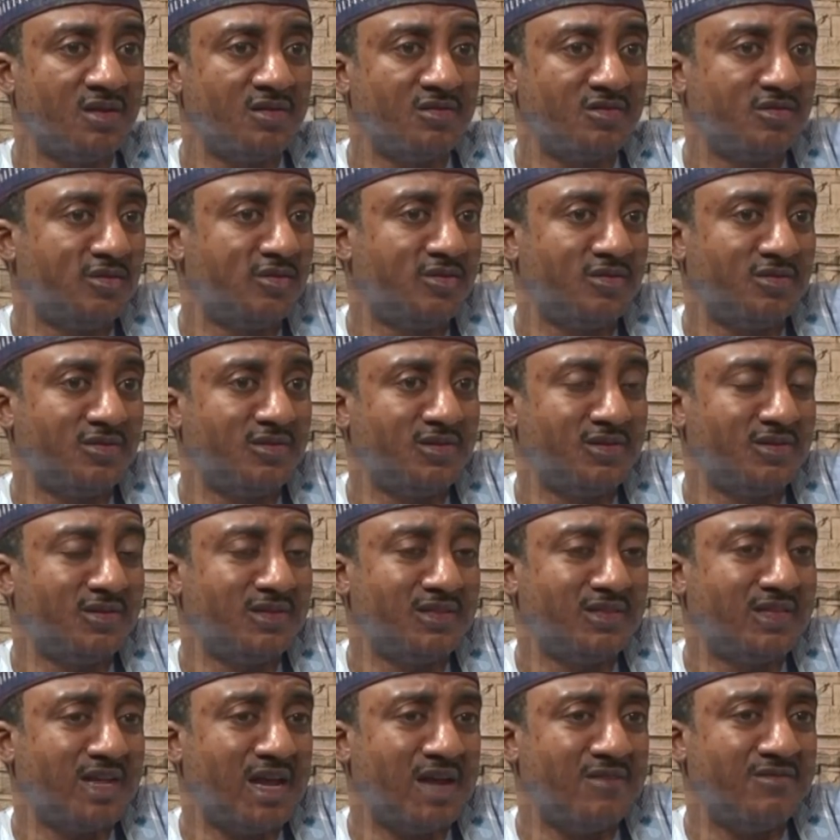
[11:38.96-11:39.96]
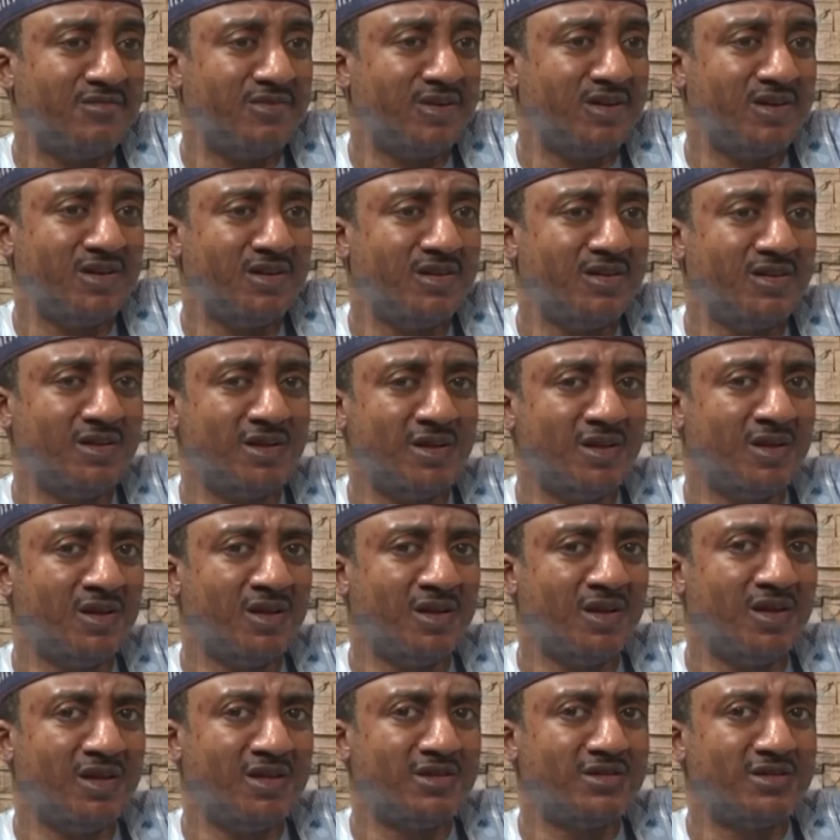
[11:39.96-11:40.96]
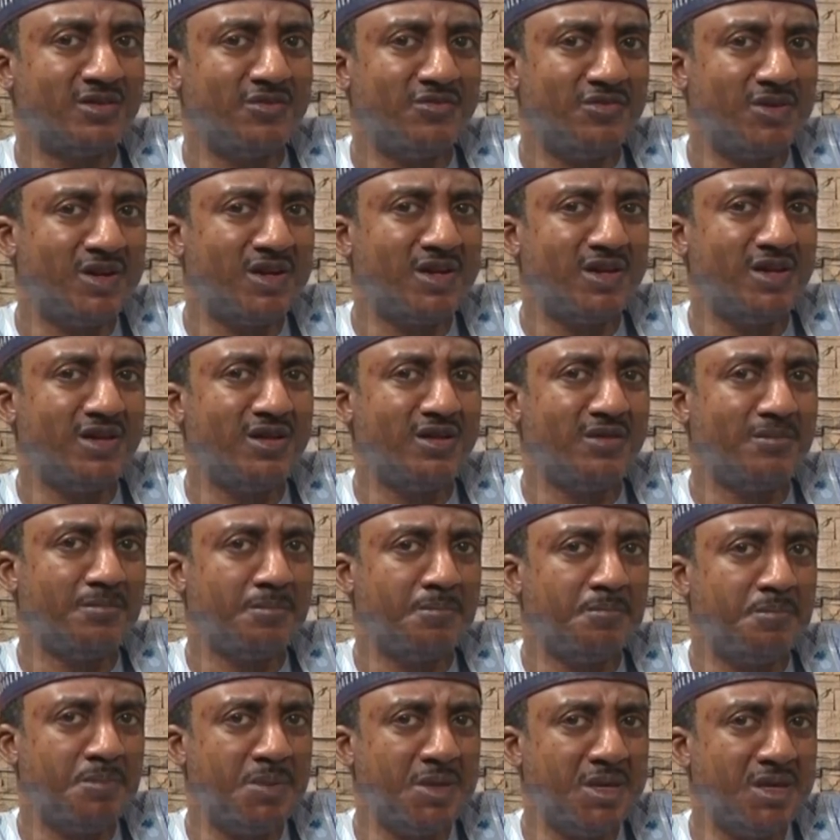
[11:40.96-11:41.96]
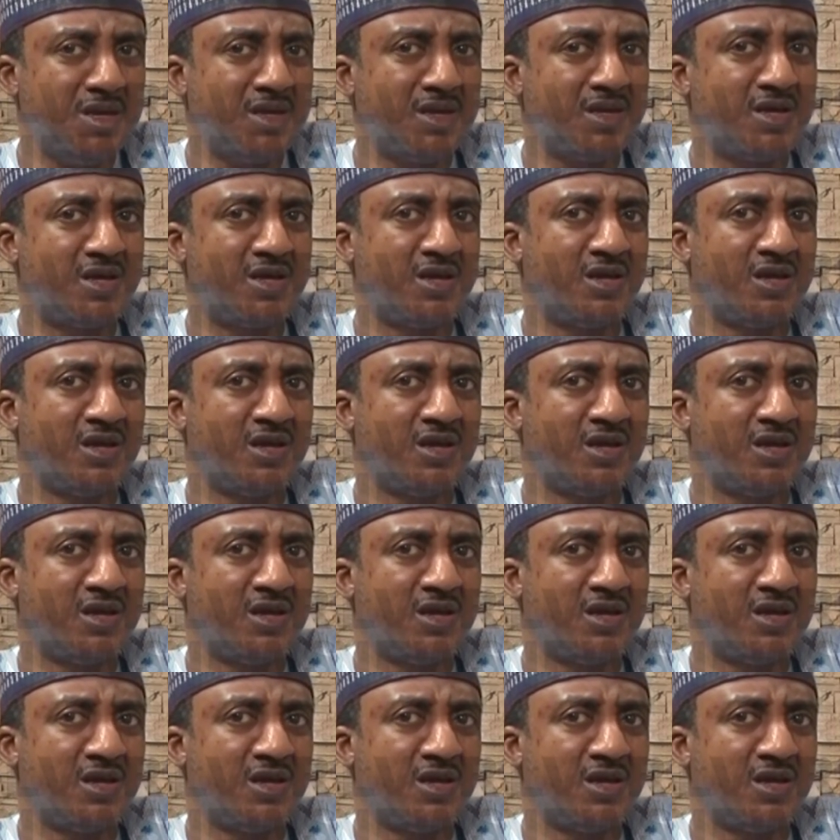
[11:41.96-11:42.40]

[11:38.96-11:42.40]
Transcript: So th these are very, it's a very big